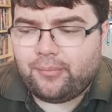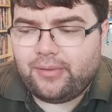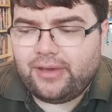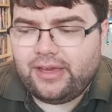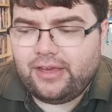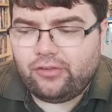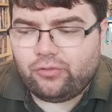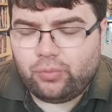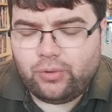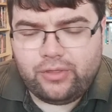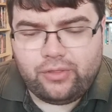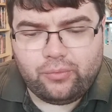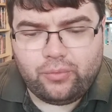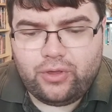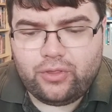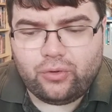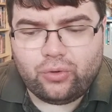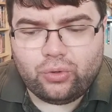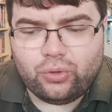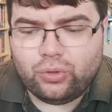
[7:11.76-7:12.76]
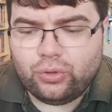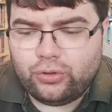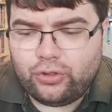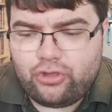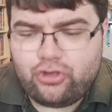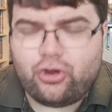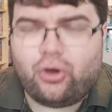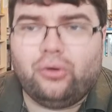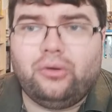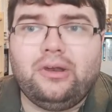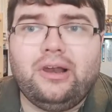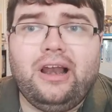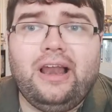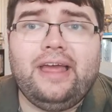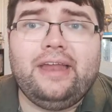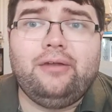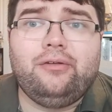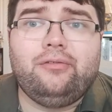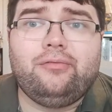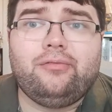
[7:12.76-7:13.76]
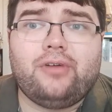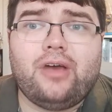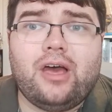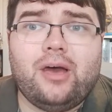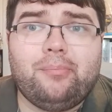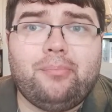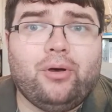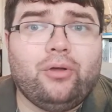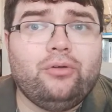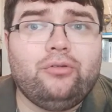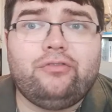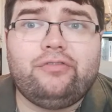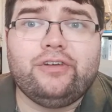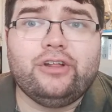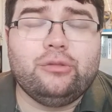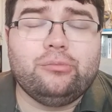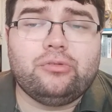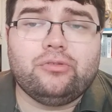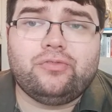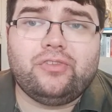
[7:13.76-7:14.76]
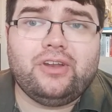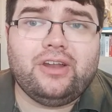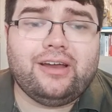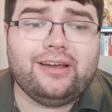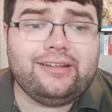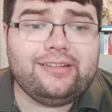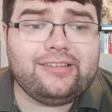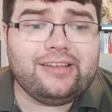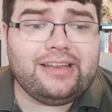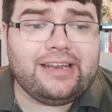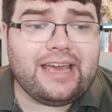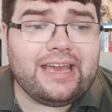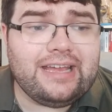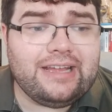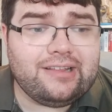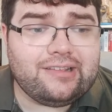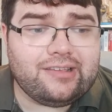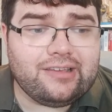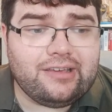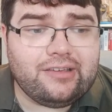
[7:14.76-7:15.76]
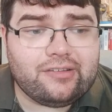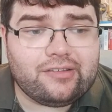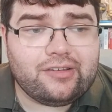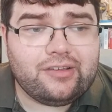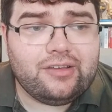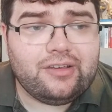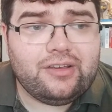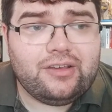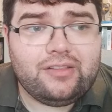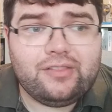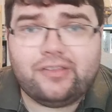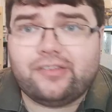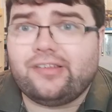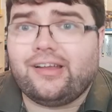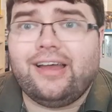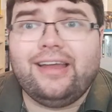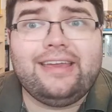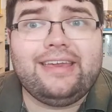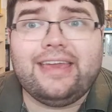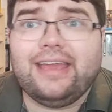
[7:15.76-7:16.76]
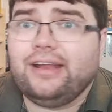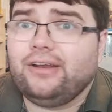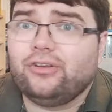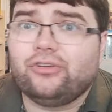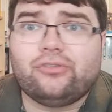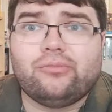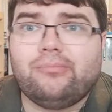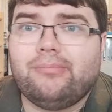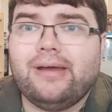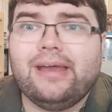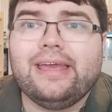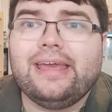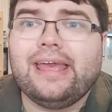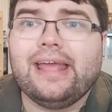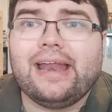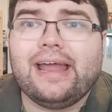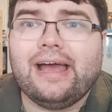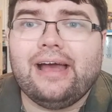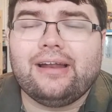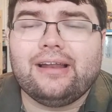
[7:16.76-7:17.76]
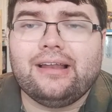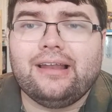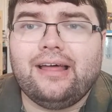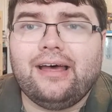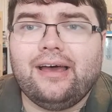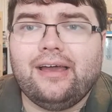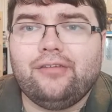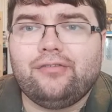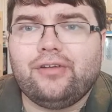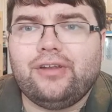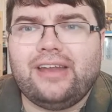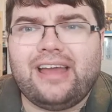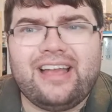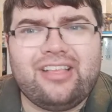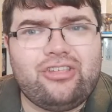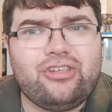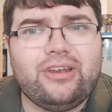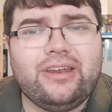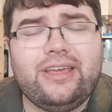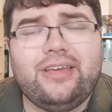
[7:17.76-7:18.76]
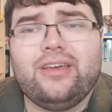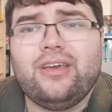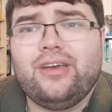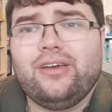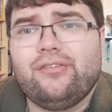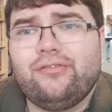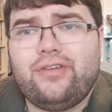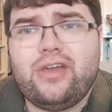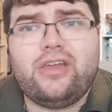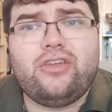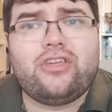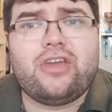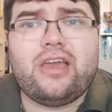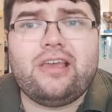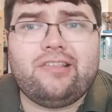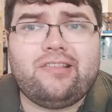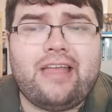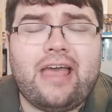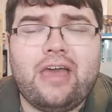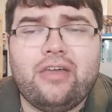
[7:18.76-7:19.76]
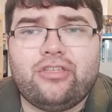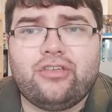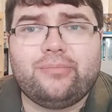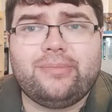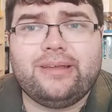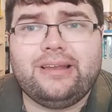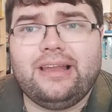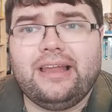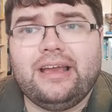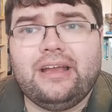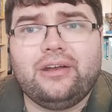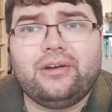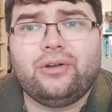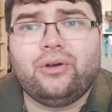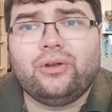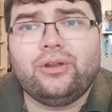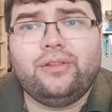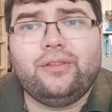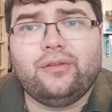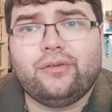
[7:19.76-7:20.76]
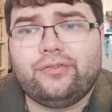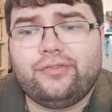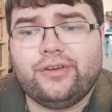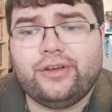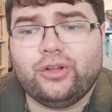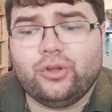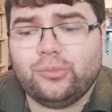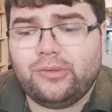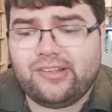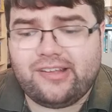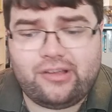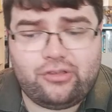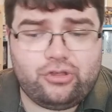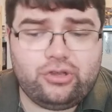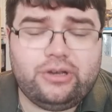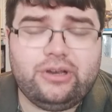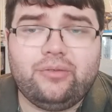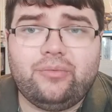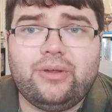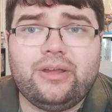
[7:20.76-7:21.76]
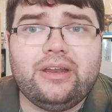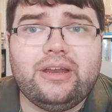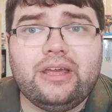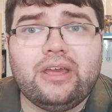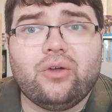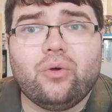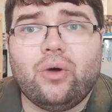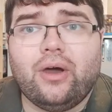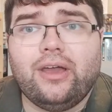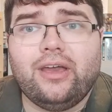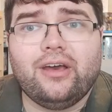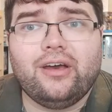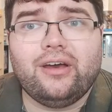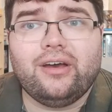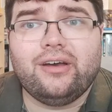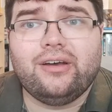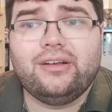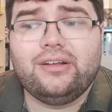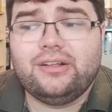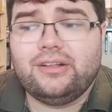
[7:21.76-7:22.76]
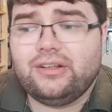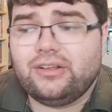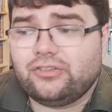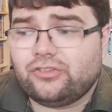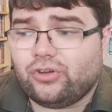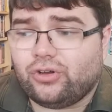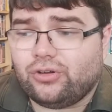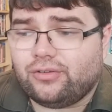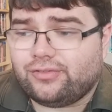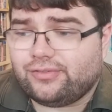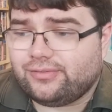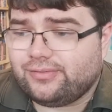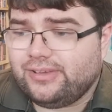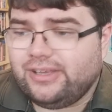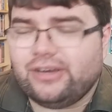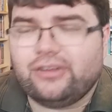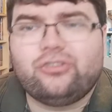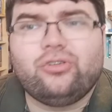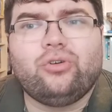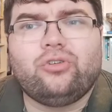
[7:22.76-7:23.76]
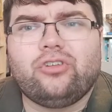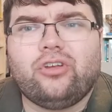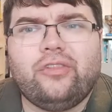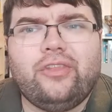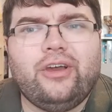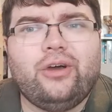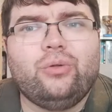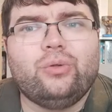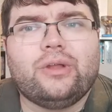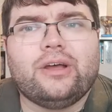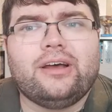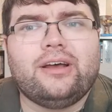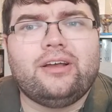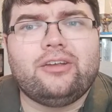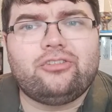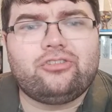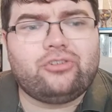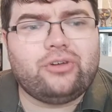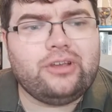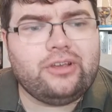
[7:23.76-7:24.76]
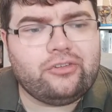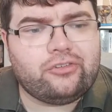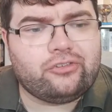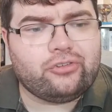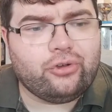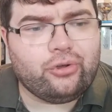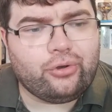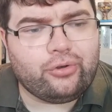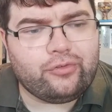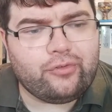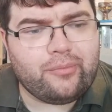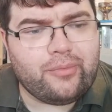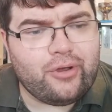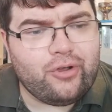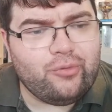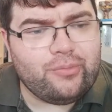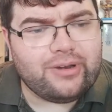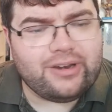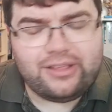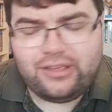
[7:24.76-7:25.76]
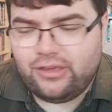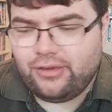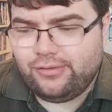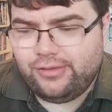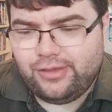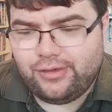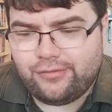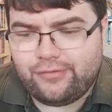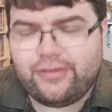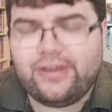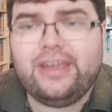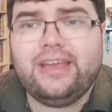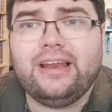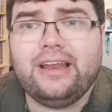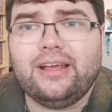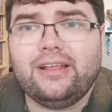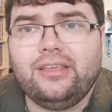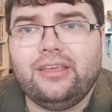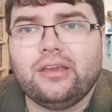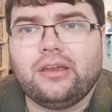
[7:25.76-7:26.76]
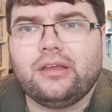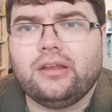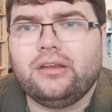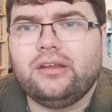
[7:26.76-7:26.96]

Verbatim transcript: is with all the John Glen Bond films of the 1980s, the sidekick doesn't make it out alive. And actually, Vijay's death a bit later on in the film is actually really quite a sort of, tugs on the old heartstrings sort of a moment, and you feel it, and you